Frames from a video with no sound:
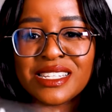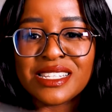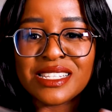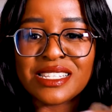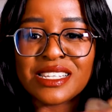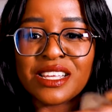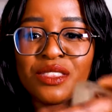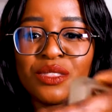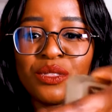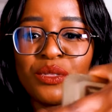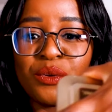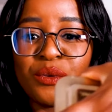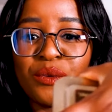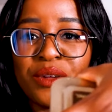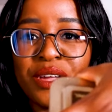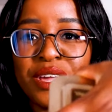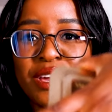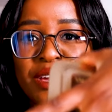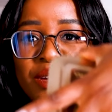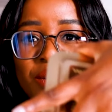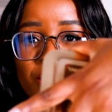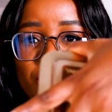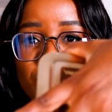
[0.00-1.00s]
It's a
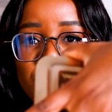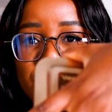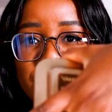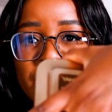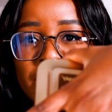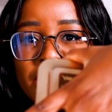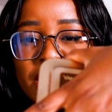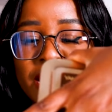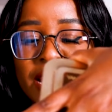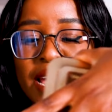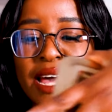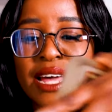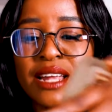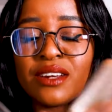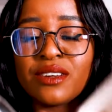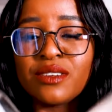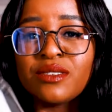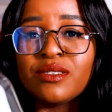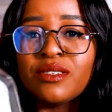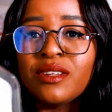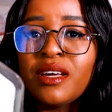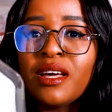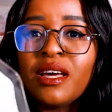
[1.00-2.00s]
3-week
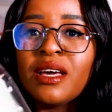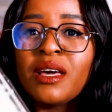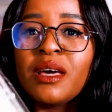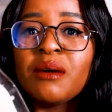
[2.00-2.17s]
candle.